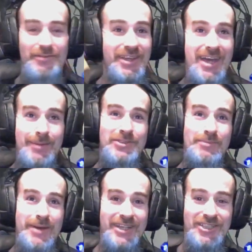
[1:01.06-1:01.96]
of the
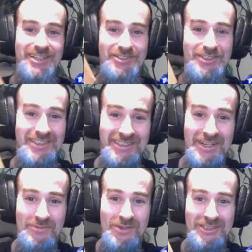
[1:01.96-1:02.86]
Amazon packaging because I
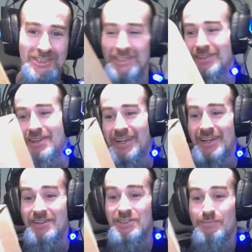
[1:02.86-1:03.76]
didn't want to
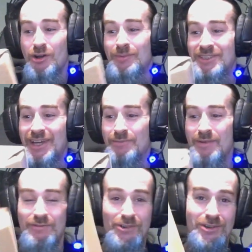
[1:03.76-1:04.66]
kind of spoil myself
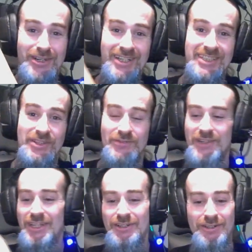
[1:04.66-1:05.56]
before I did this
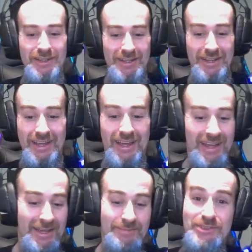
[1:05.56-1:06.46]
video.
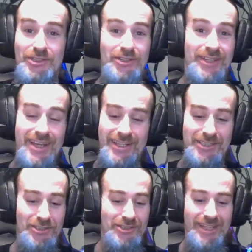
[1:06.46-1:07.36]
So yeah,
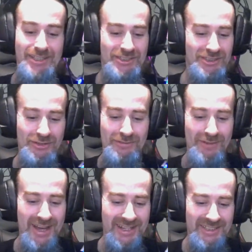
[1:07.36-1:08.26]
let's just get stuck
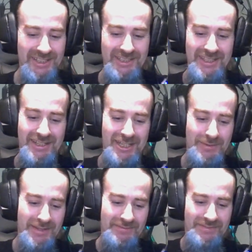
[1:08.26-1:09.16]
right into this thing,
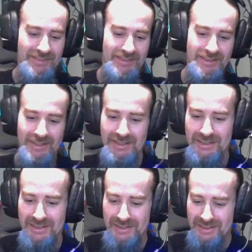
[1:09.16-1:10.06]
shall we?
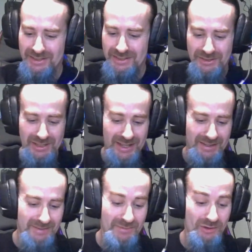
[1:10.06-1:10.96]
So yeah,
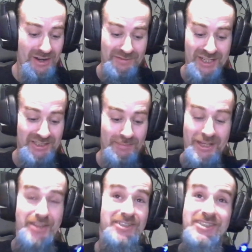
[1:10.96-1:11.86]
I'm not going to have a chance to
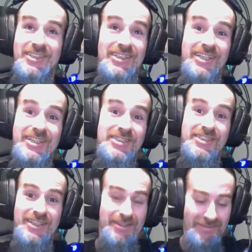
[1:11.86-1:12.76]
play this until at
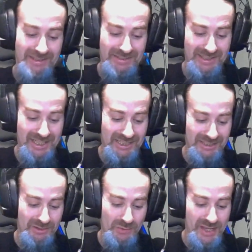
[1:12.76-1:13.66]
least
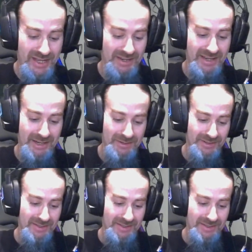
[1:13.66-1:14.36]
the weekend now.